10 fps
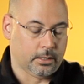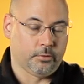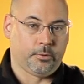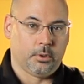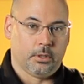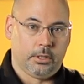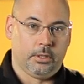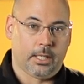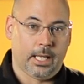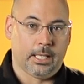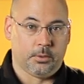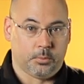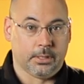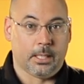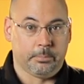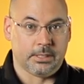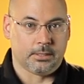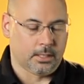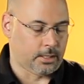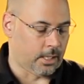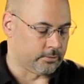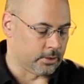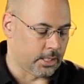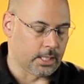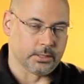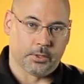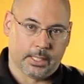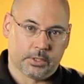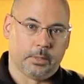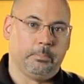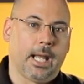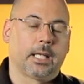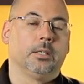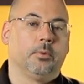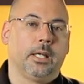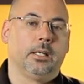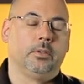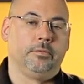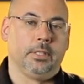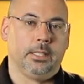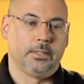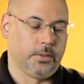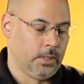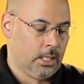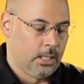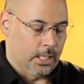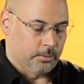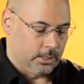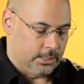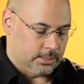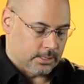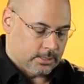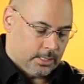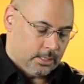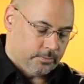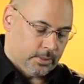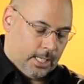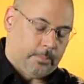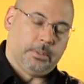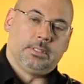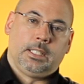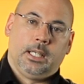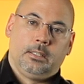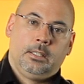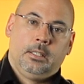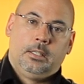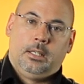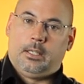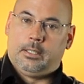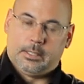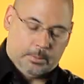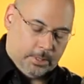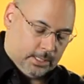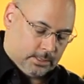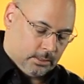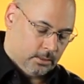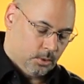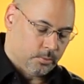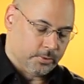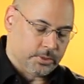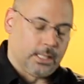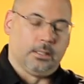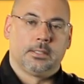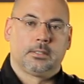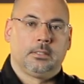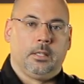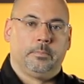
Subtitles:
Therefore, your head will not be stuck ever again. So you can actually back it right out if you need to and release this thing if it happens to get, somebody gets a little overzealous